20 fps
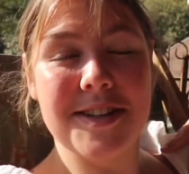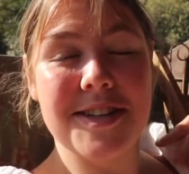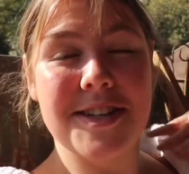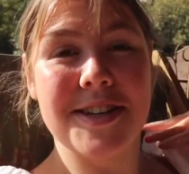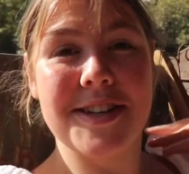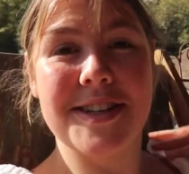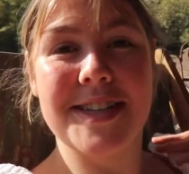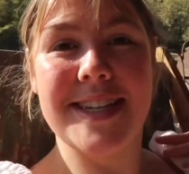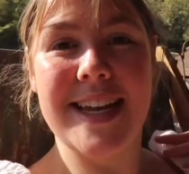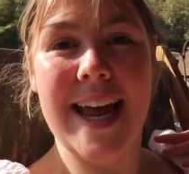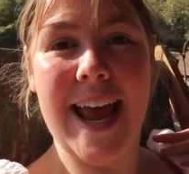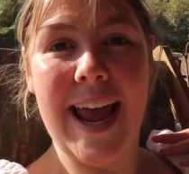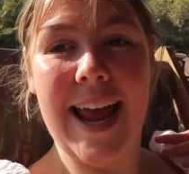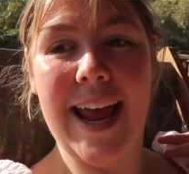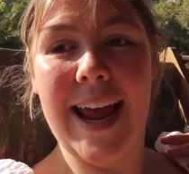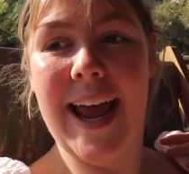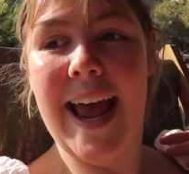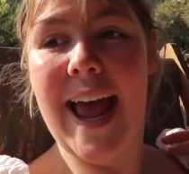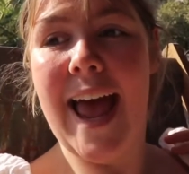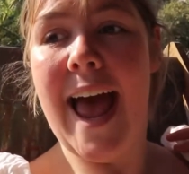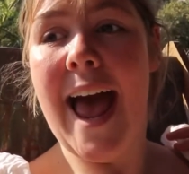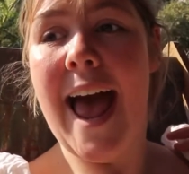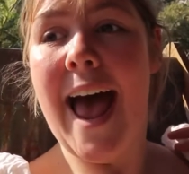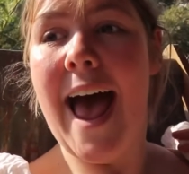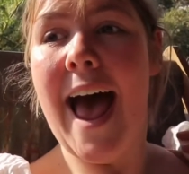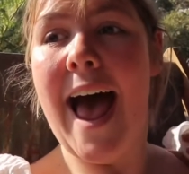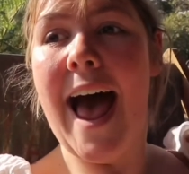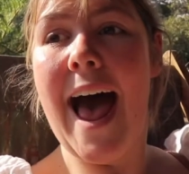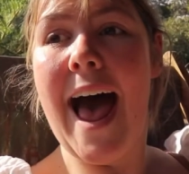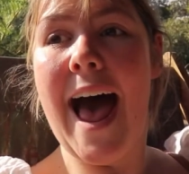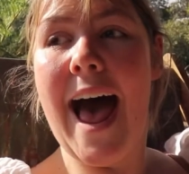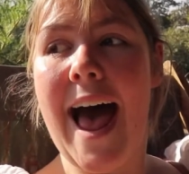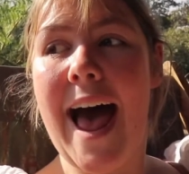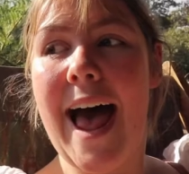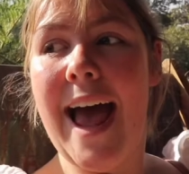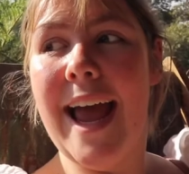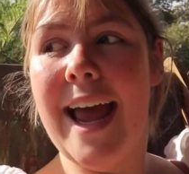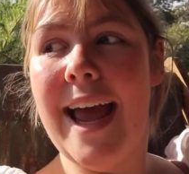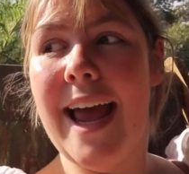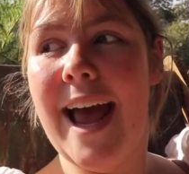So today
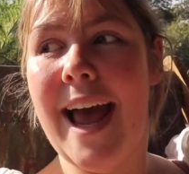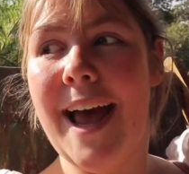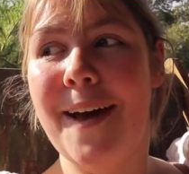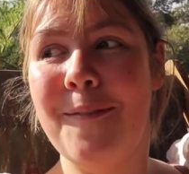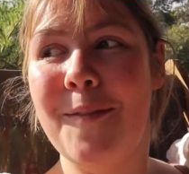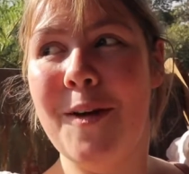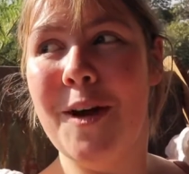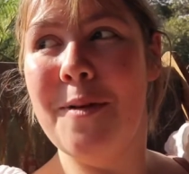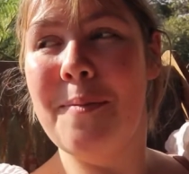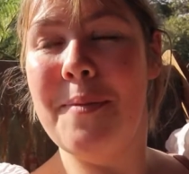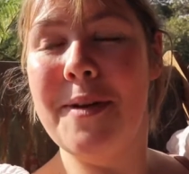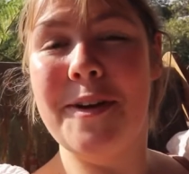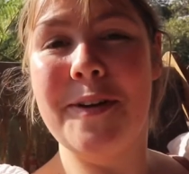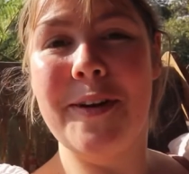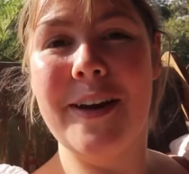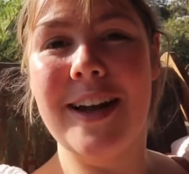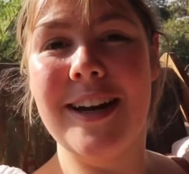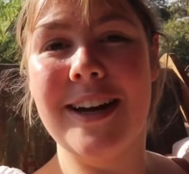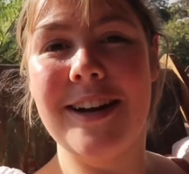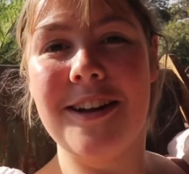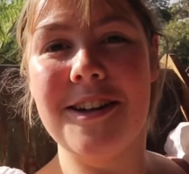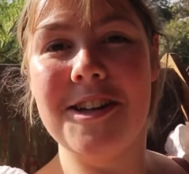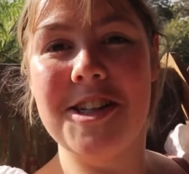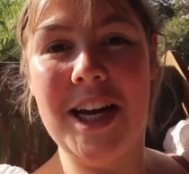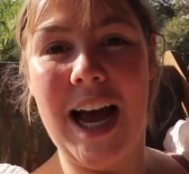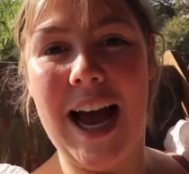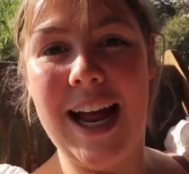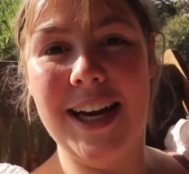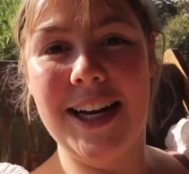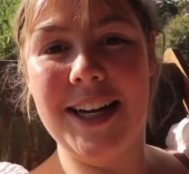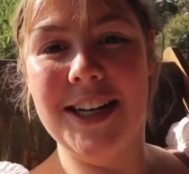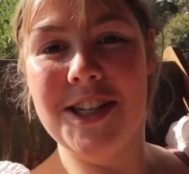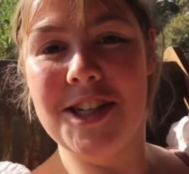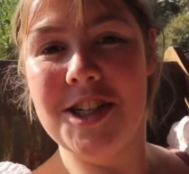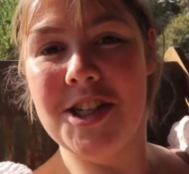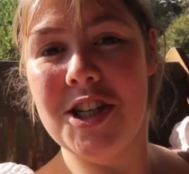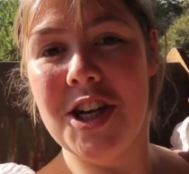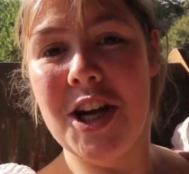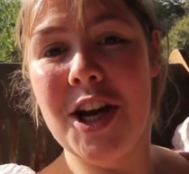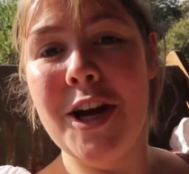I am going to be doing a little
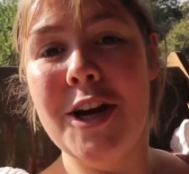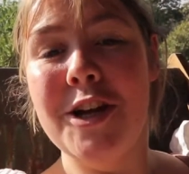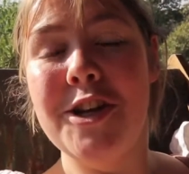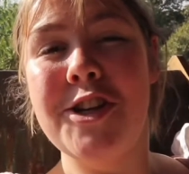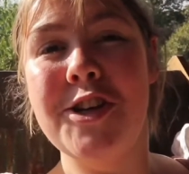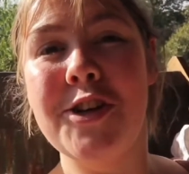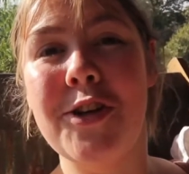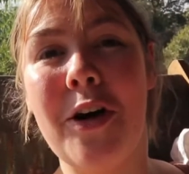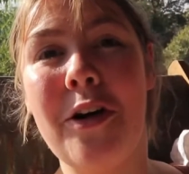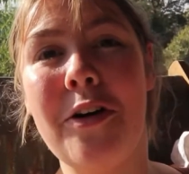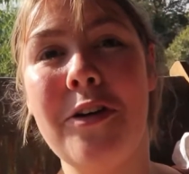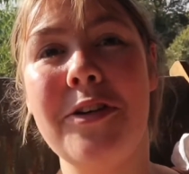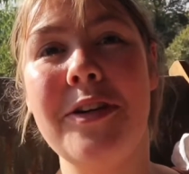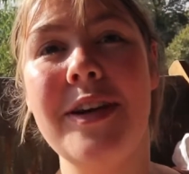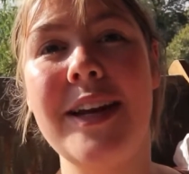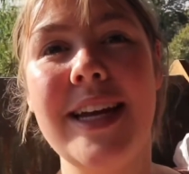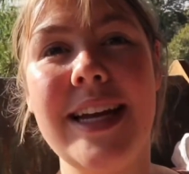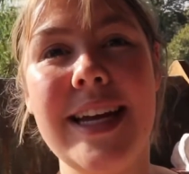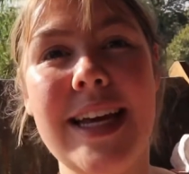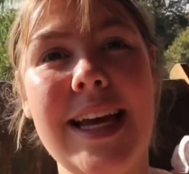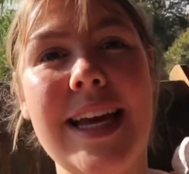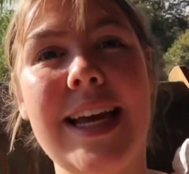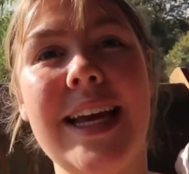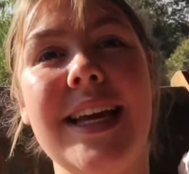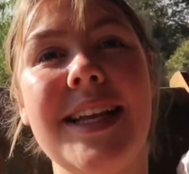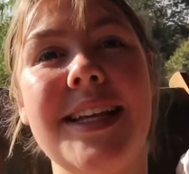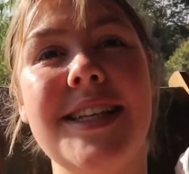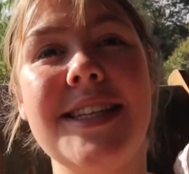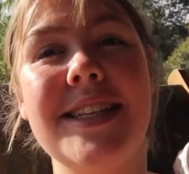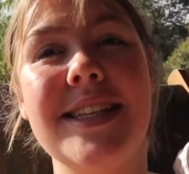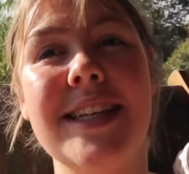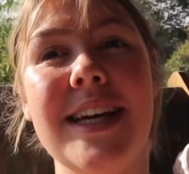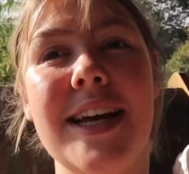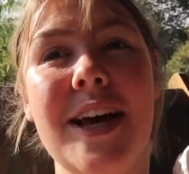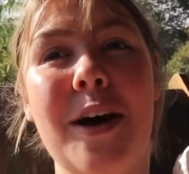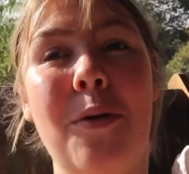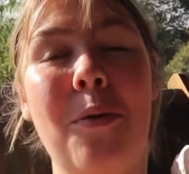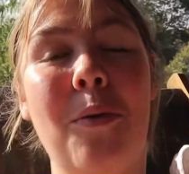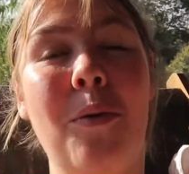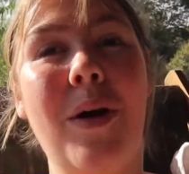challenge to only eat
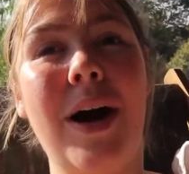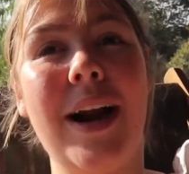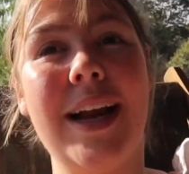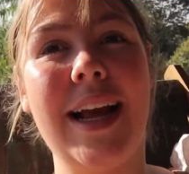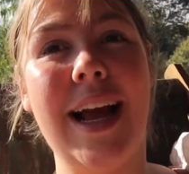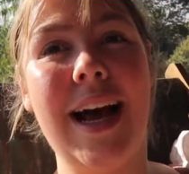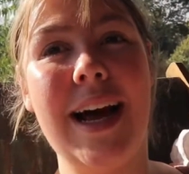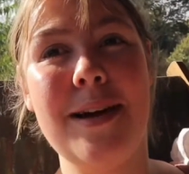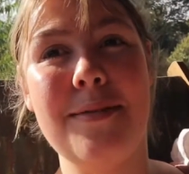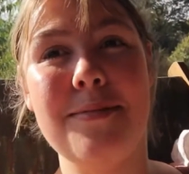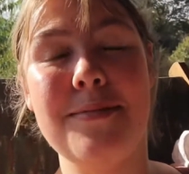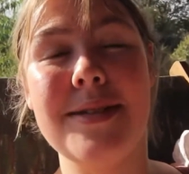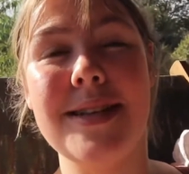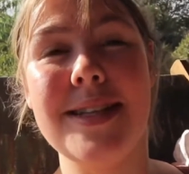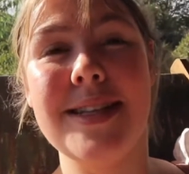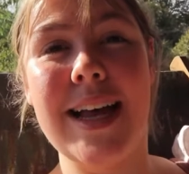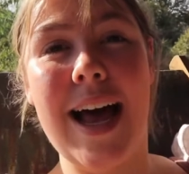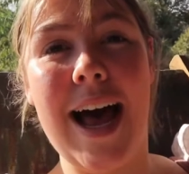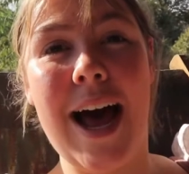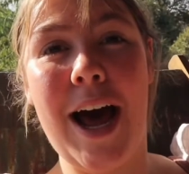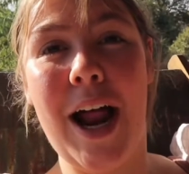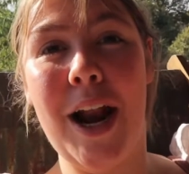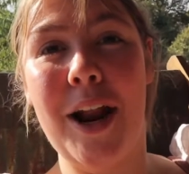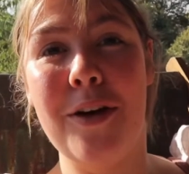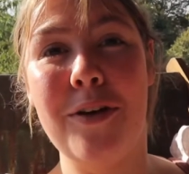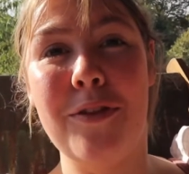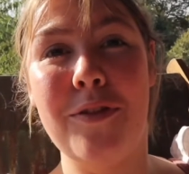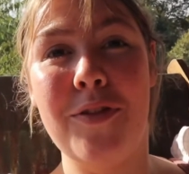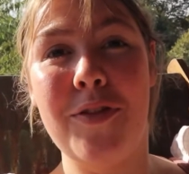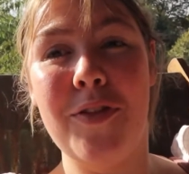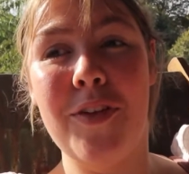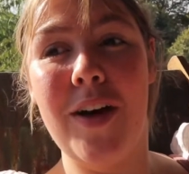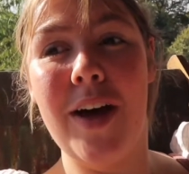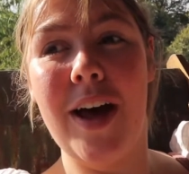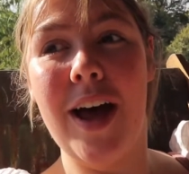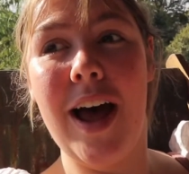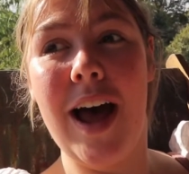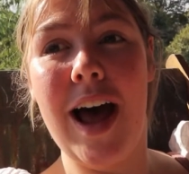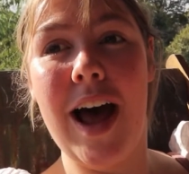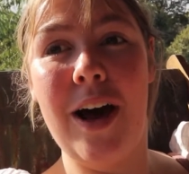what comes out of
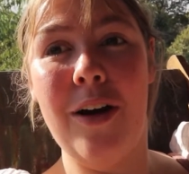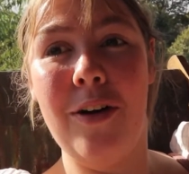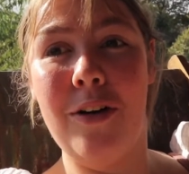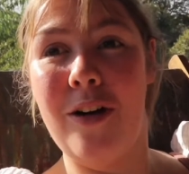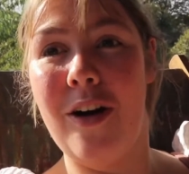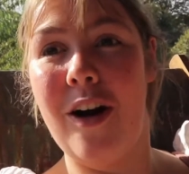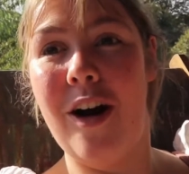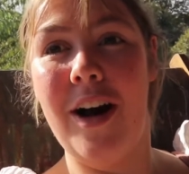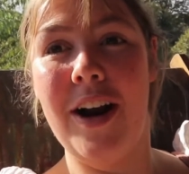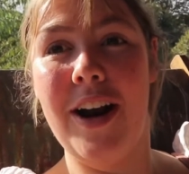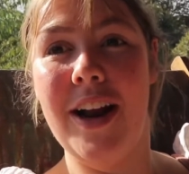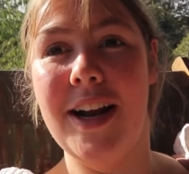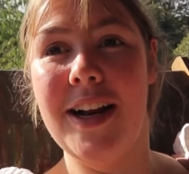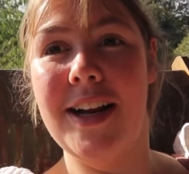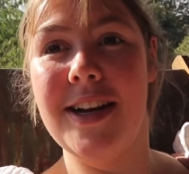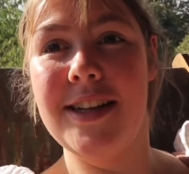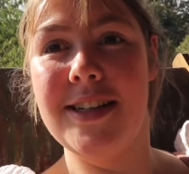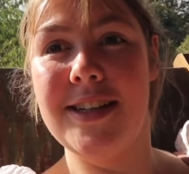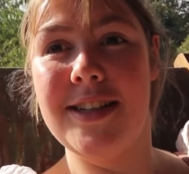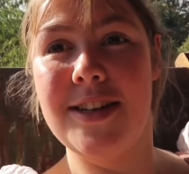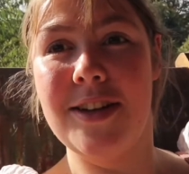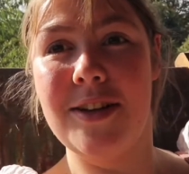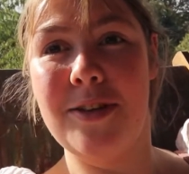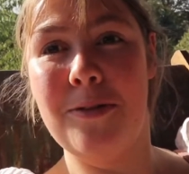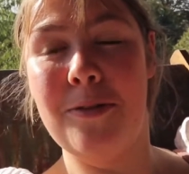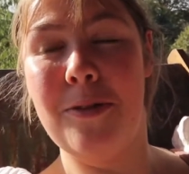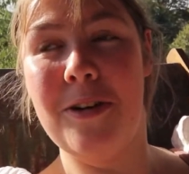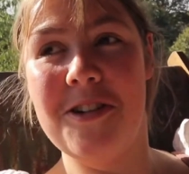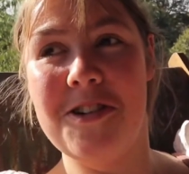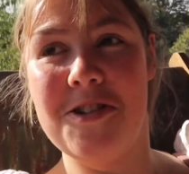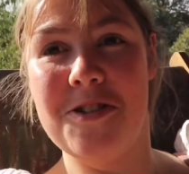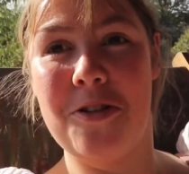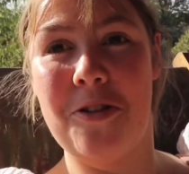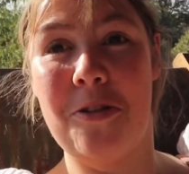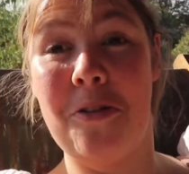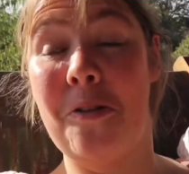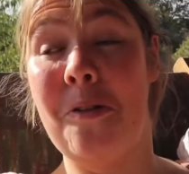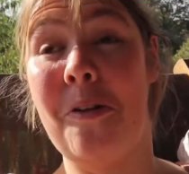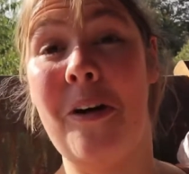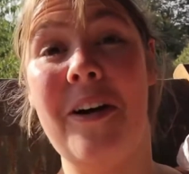our garden, so what is
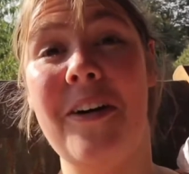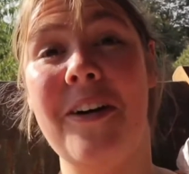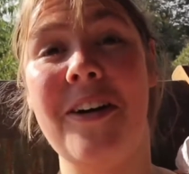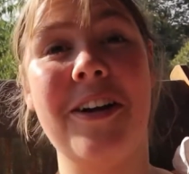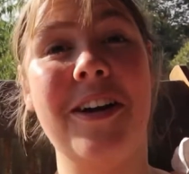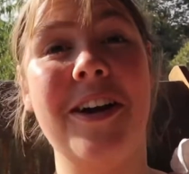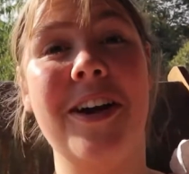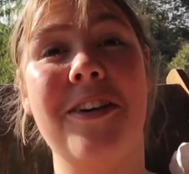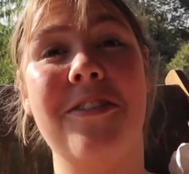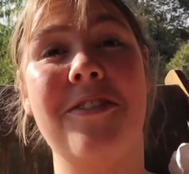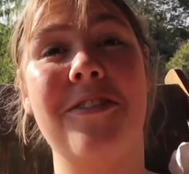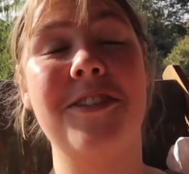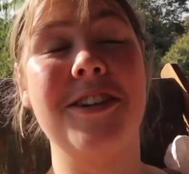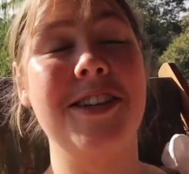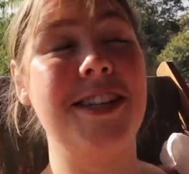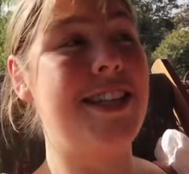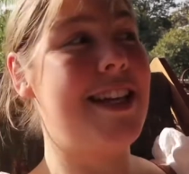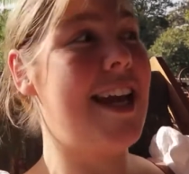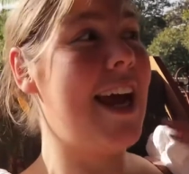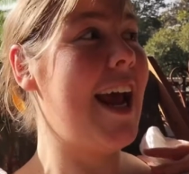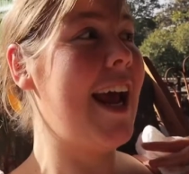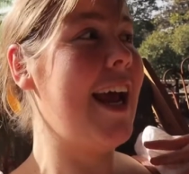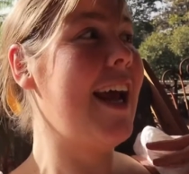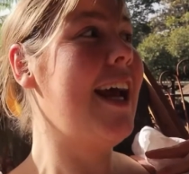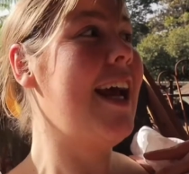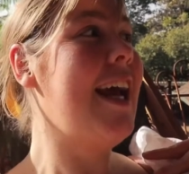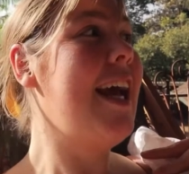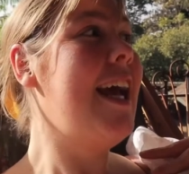grown for today,